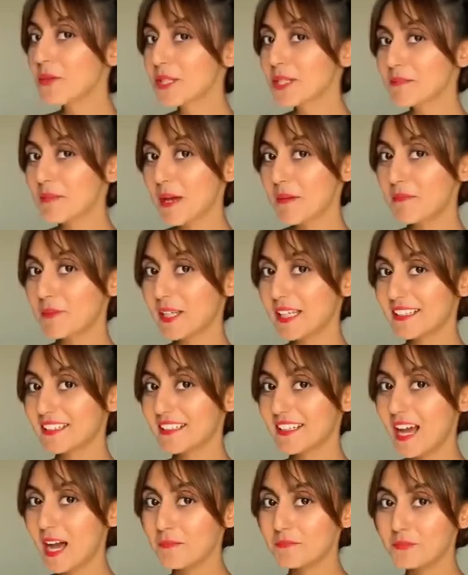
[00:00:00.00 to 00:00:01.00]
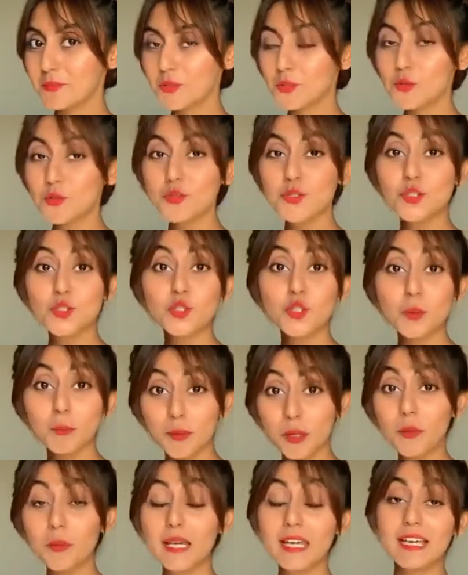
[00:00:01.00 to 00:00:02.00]
was my braided upton. Super
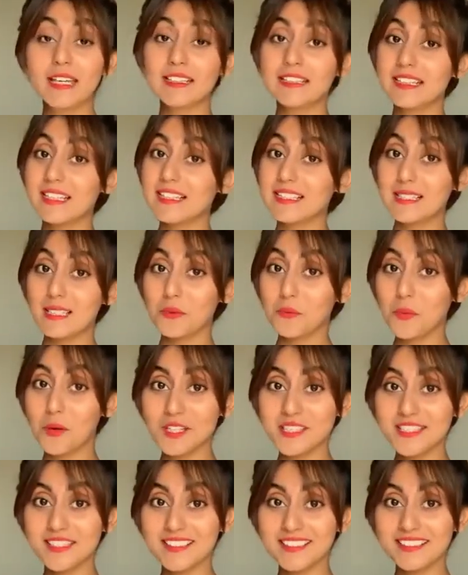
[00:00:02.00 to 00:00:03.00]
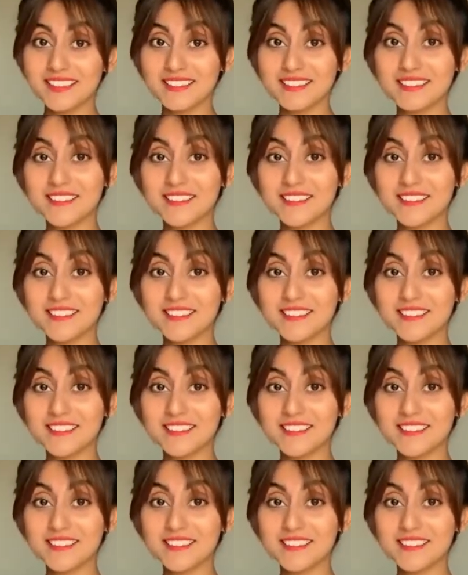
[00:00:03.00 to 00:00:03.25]
quick and easy, wasn't it?